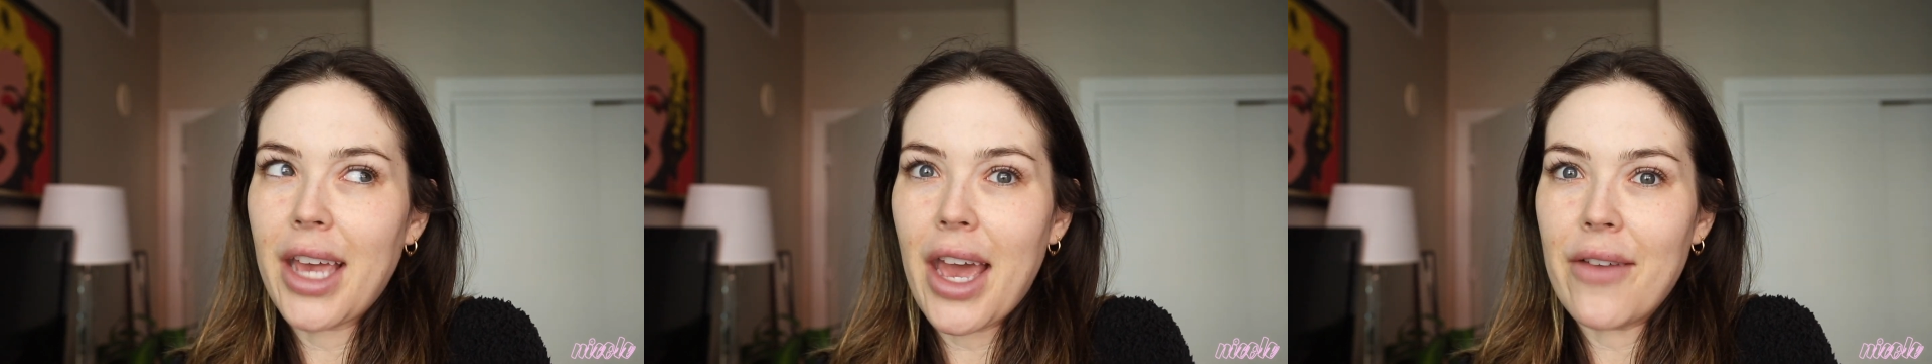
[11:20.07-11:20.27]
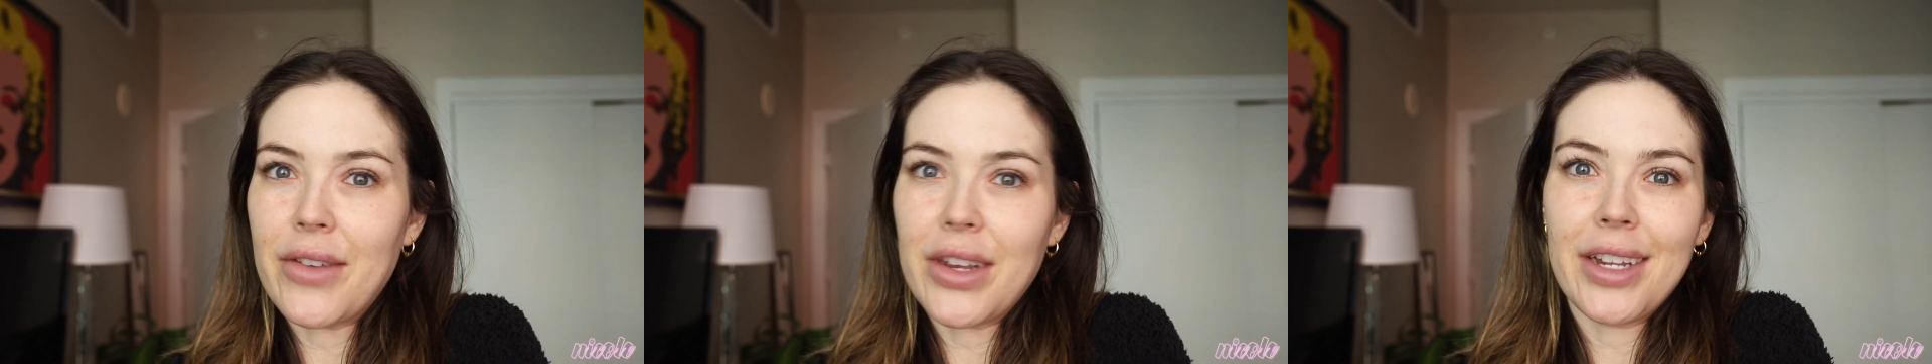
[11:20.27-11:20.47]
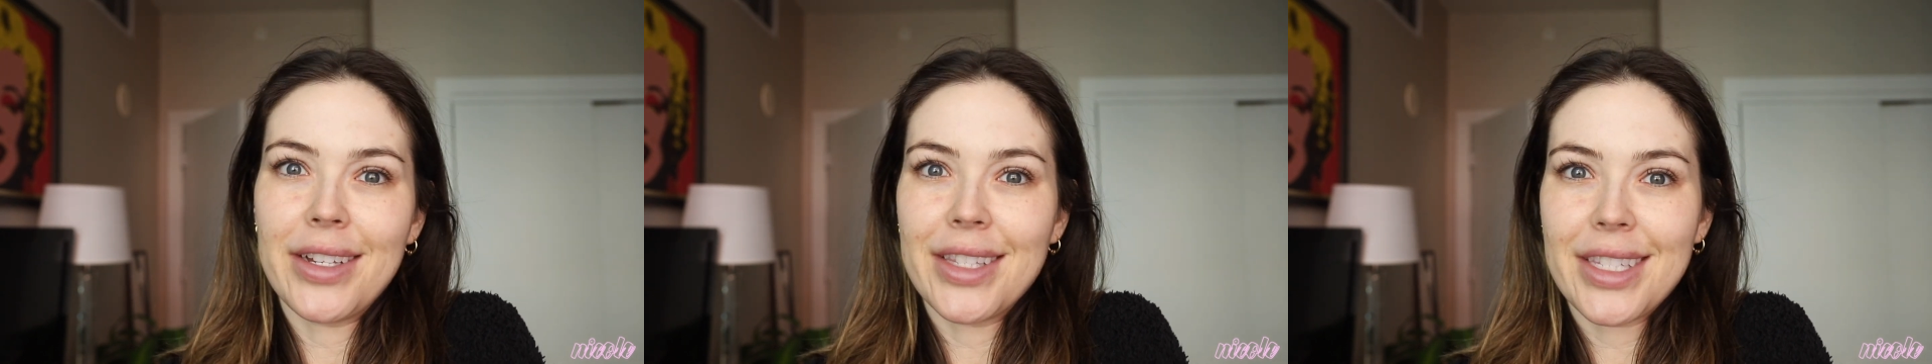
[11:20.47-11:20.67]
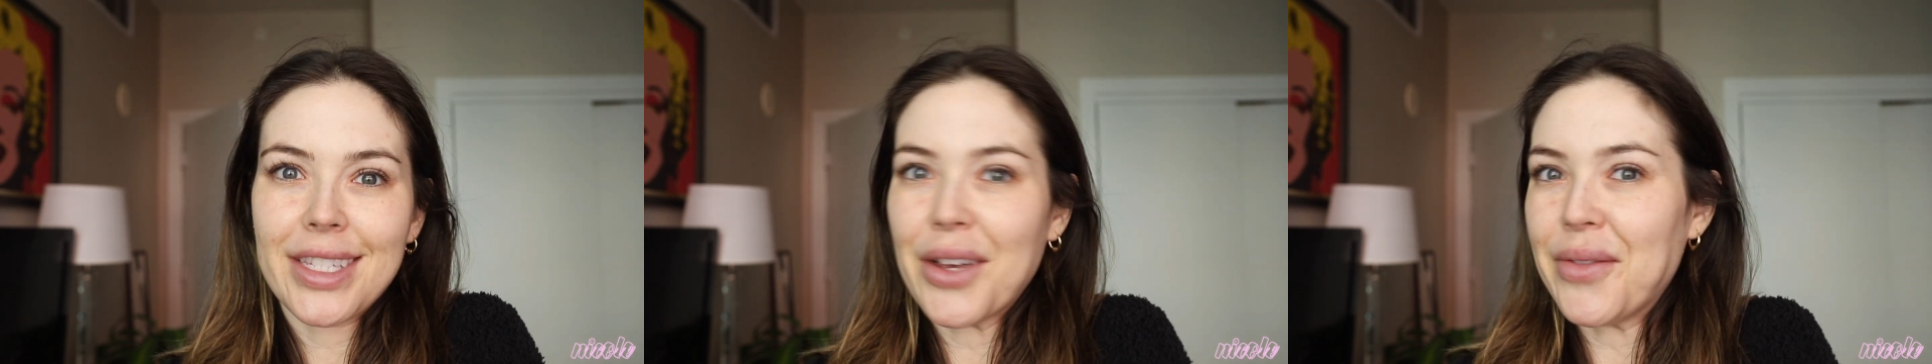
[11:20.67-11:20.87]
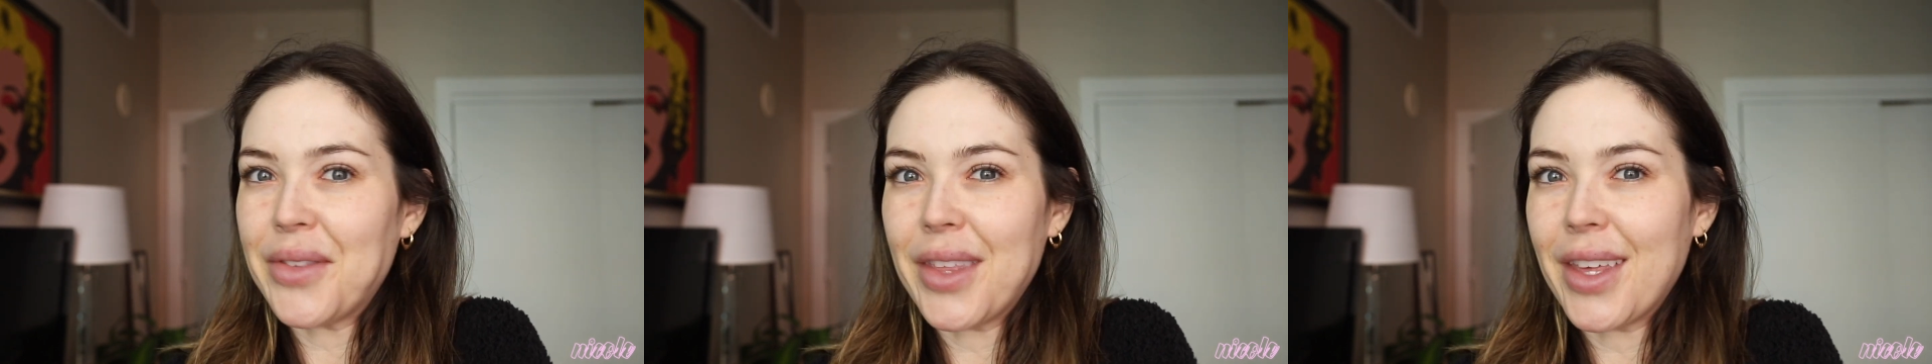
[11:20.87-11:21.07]
evidence
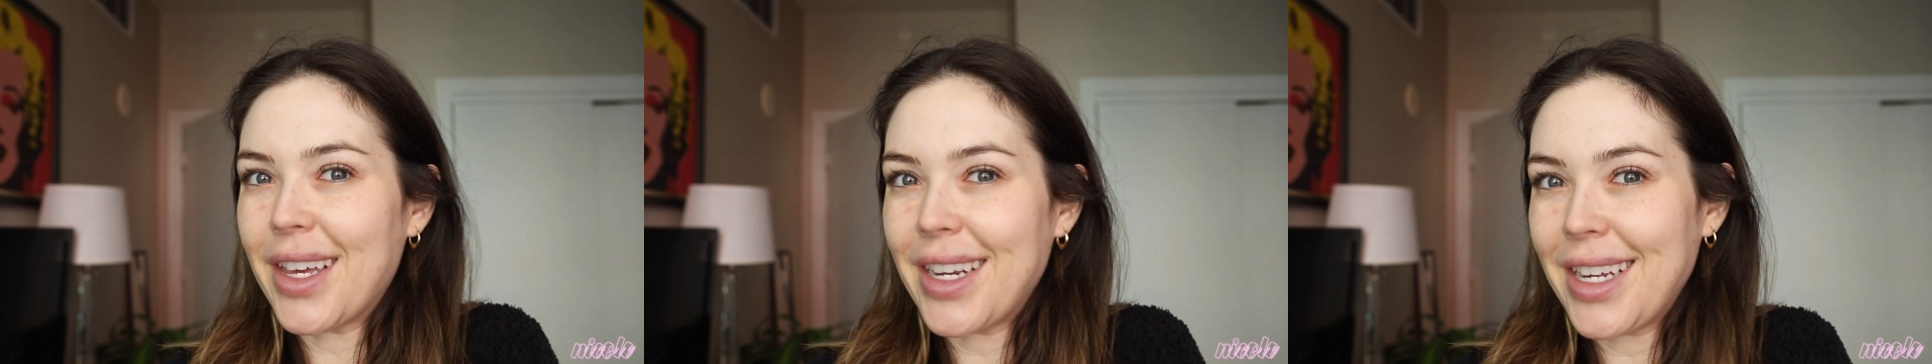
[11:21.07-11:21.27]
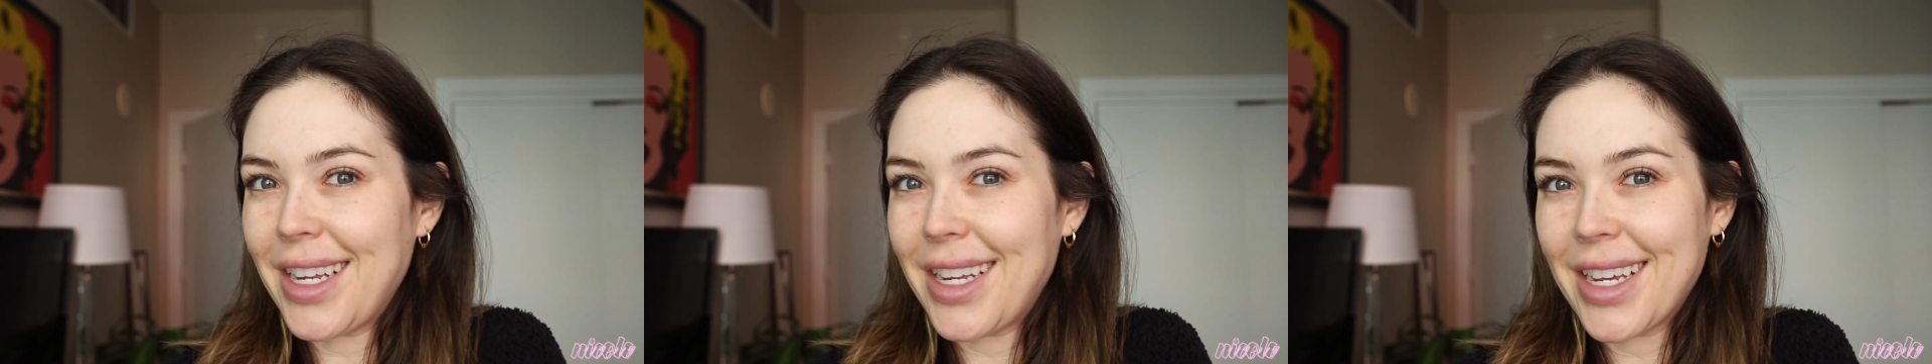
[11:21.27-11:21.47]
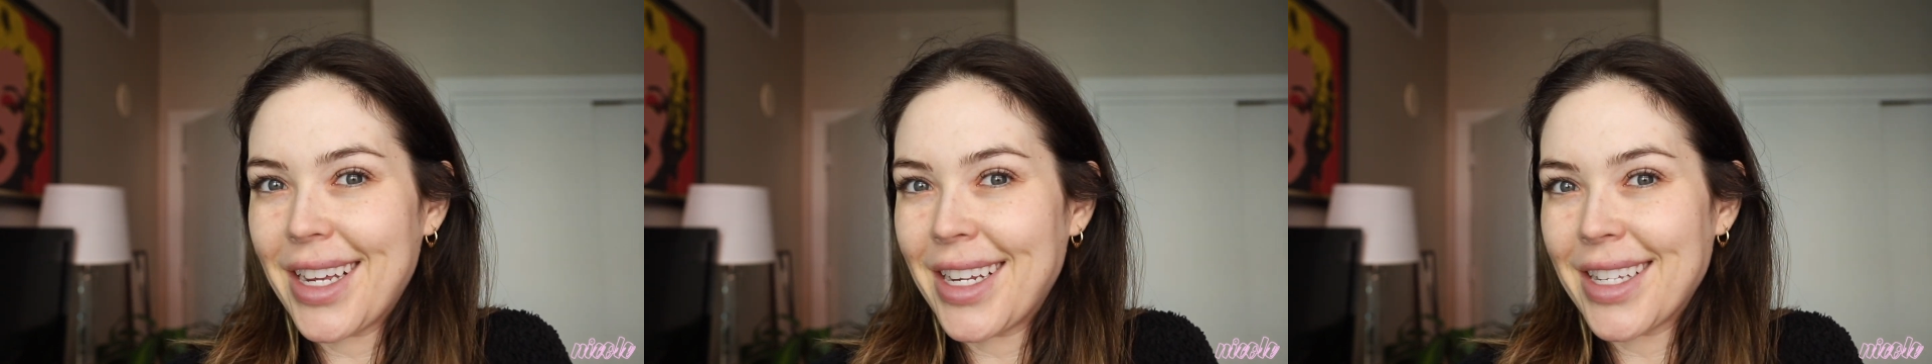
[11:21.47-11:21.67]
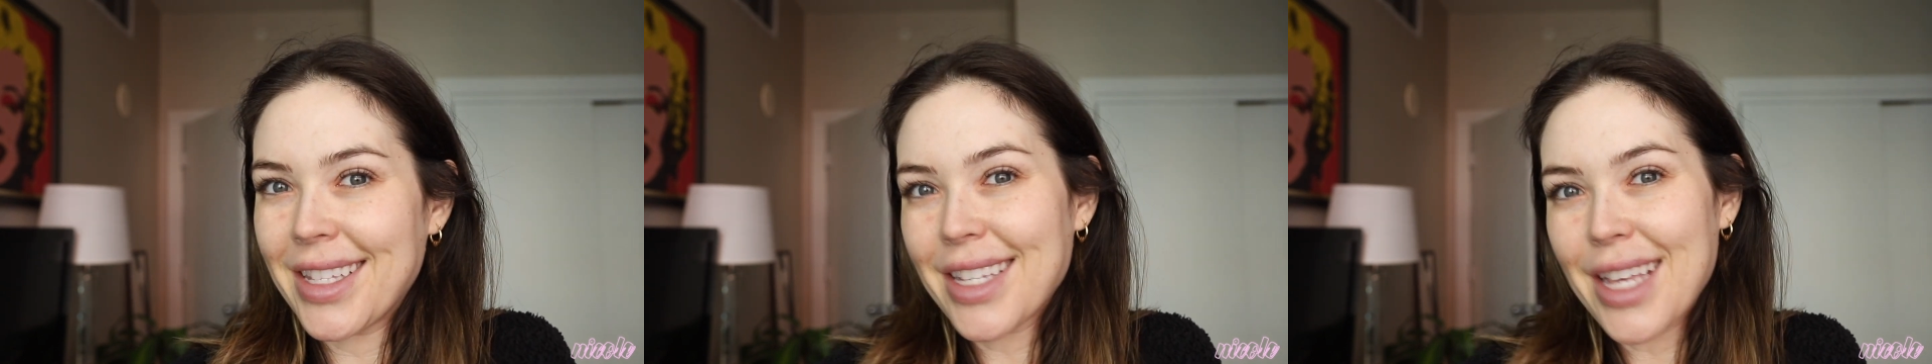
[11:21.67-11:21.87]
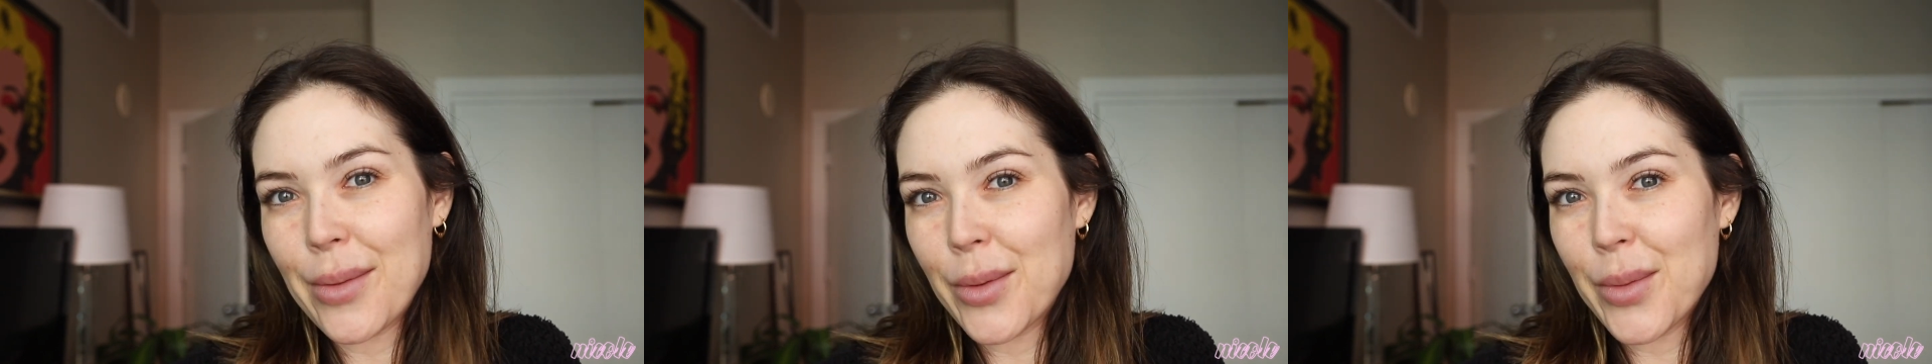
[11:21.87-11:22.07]
of the honey and
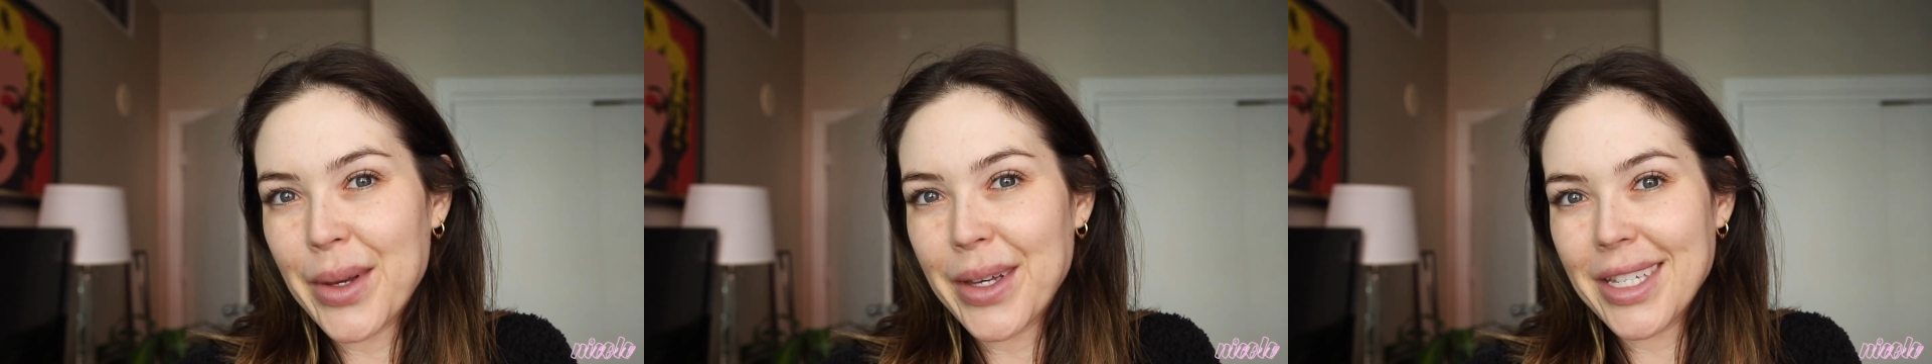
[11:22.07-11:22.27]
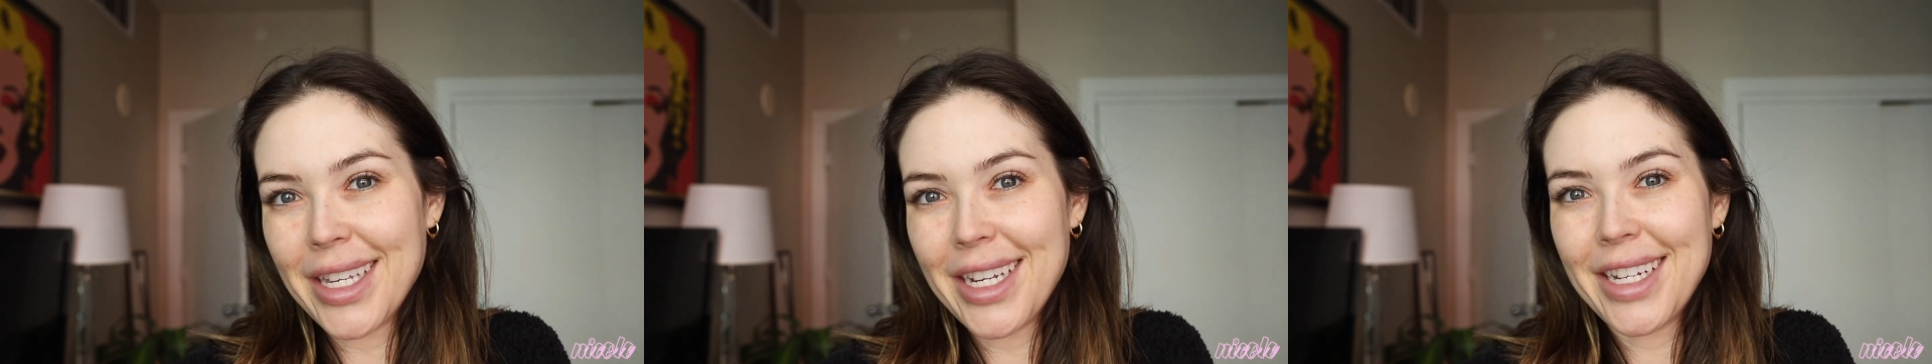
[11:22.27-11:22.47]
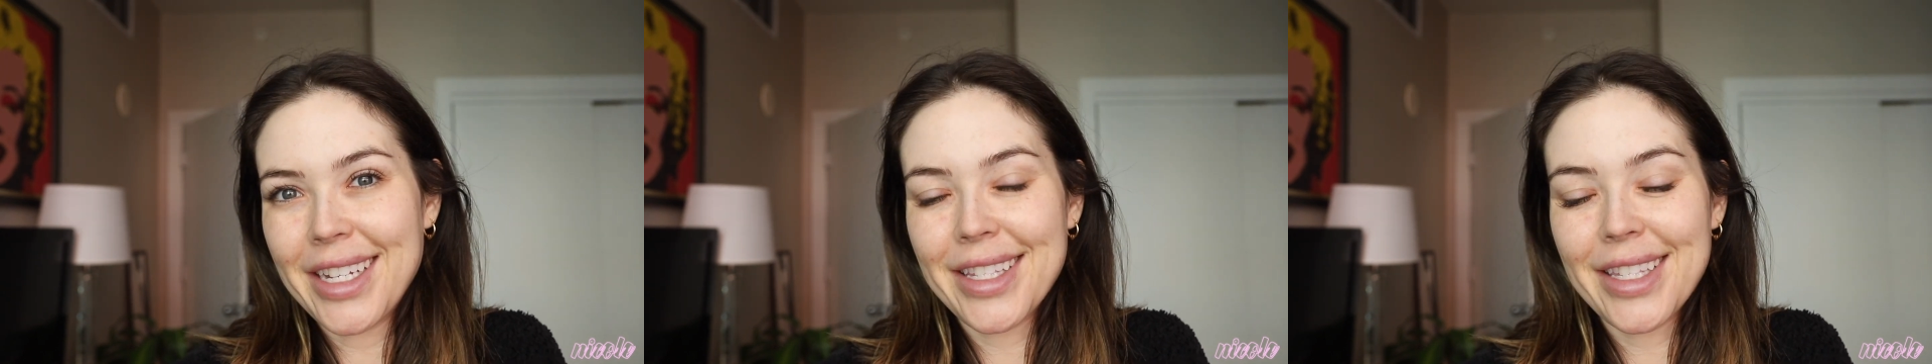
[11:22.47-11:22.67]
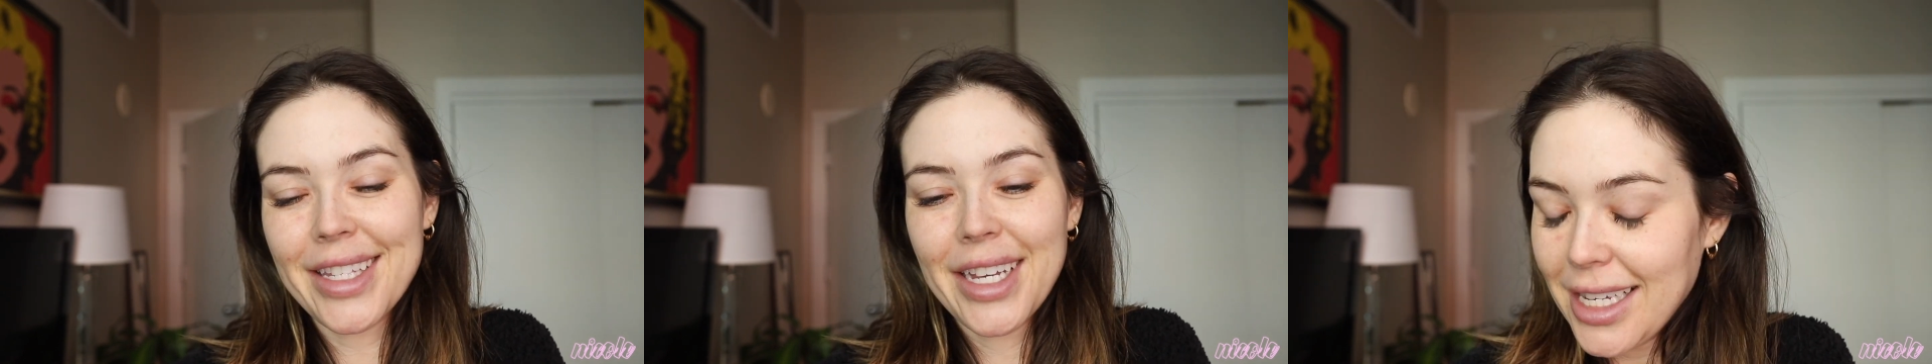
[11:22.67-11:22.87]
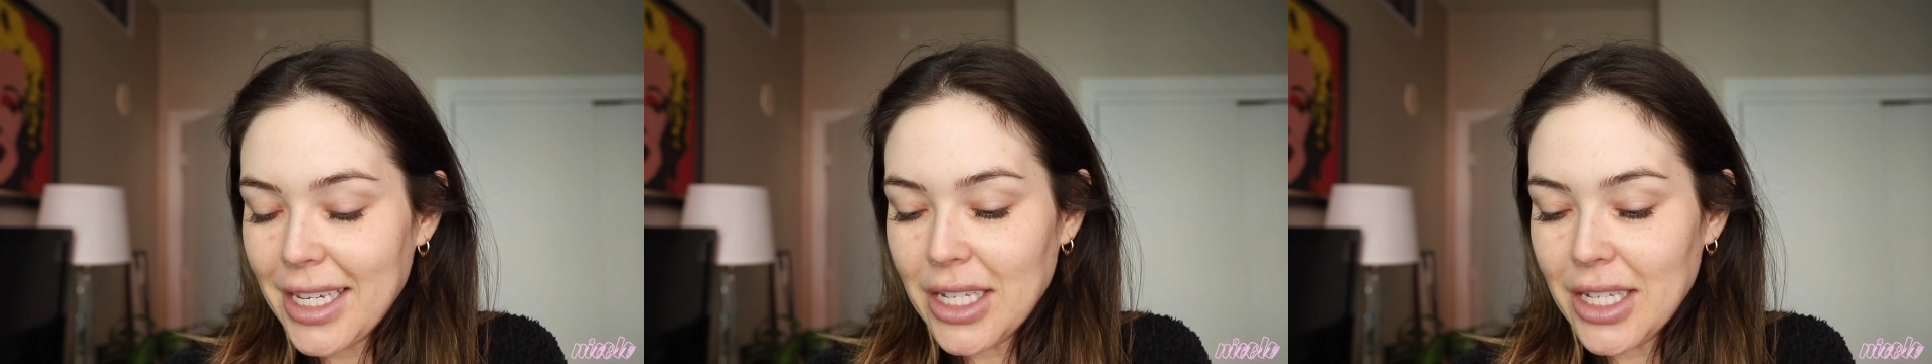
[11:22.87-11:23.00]
its capabilities.